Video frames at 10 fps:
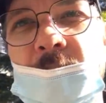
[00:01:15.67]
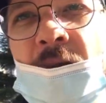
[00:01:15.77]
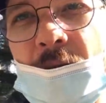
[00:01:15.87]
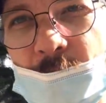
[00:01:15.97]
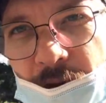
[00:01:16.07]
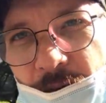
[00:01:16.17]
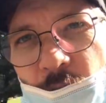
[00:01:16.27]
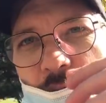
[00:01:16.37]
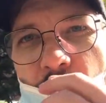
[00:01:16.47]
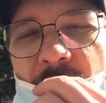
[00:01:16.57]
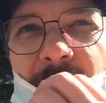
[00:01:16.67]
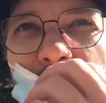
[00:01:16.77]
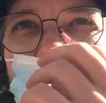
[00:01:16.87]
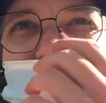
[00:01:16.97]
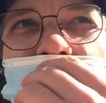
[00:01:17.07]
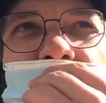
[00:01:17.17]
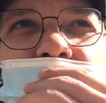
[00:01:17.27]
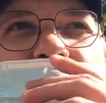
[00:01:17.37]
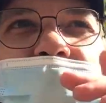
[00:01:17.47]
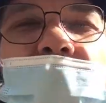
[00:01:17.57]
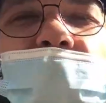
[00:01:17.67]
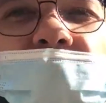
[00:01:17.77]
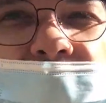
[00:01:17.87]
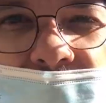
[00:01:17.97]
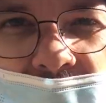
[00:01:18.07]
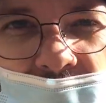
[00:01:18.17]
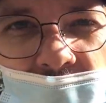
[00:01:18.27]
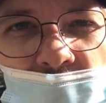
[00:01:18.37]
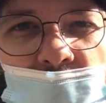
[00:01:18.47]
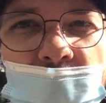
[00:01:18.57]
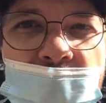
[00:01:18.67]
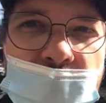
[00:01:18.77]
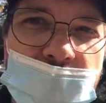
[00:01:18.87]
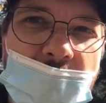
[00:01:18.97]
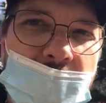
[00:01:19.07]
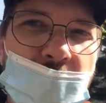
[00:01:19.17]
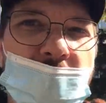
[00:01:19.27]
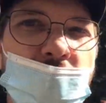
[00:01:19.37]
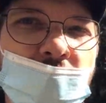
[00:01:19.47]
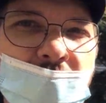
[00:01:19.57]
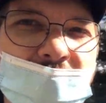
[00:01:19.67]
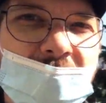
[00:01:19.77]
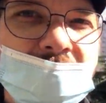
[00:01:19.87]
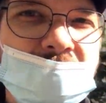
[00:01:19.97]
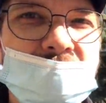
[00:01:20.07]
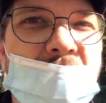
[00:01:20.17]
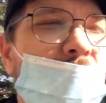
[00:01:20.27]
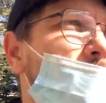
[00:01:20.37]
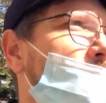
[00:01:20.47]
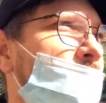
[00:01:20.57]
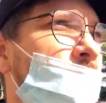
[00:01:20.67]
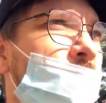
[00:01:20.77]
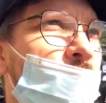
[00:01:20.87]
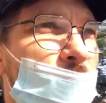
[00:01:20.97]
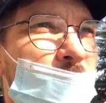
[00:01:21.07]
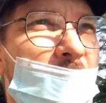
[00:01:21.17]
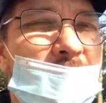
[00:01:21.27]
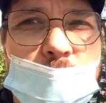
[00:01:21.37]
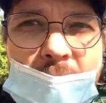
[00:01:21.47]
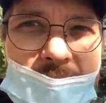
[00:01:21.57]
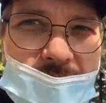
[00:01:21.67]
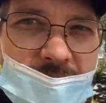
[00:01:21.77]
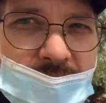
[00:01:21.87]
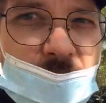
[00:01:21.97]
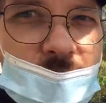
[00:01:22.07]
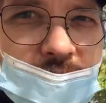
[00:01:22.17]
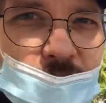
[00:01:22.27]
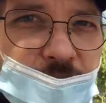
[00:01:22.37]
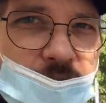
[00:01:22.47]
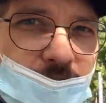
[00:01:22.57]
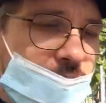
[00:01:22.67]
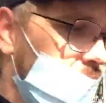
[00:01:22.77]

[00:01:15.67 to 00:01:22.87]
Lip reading: I'm gonna walk around this area I'm gonna walk exactly the same route as what I did in the first